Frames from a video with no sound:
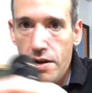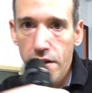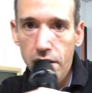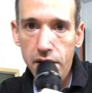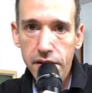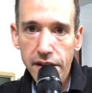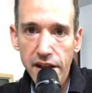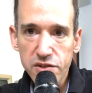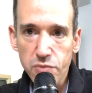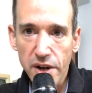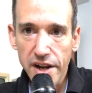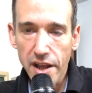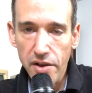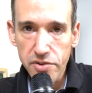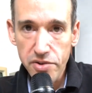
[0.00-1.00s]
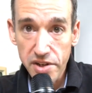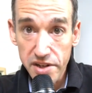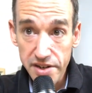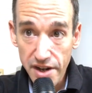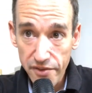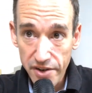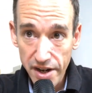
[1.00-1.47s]
That is right, Alan. You can
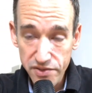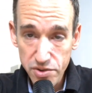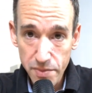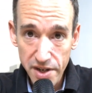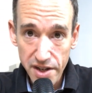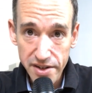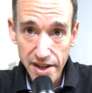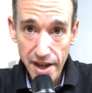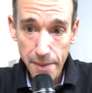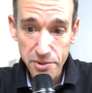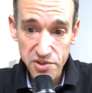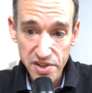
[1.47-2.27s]
never have too many adapters.